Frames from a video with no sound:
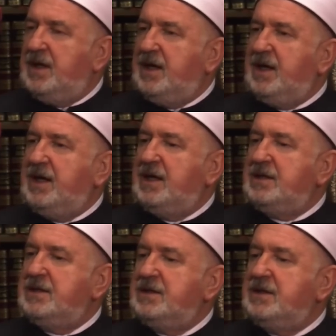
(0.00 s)

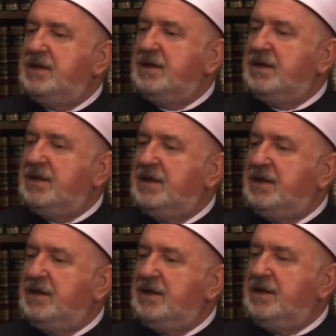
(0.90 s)
and
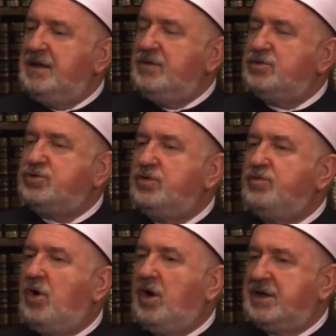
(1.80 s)
you should
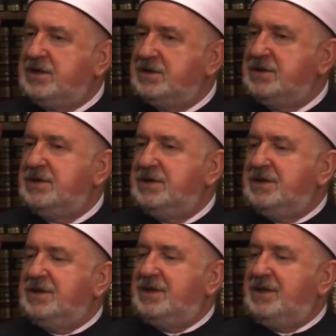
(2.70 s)
walk
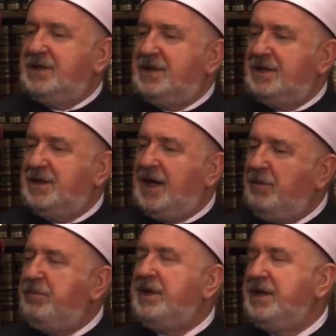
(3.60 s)

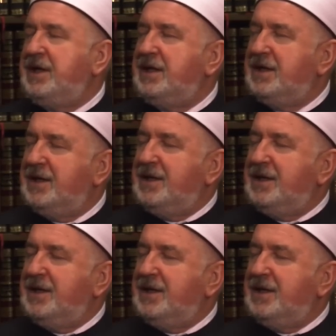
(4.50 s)
humbly,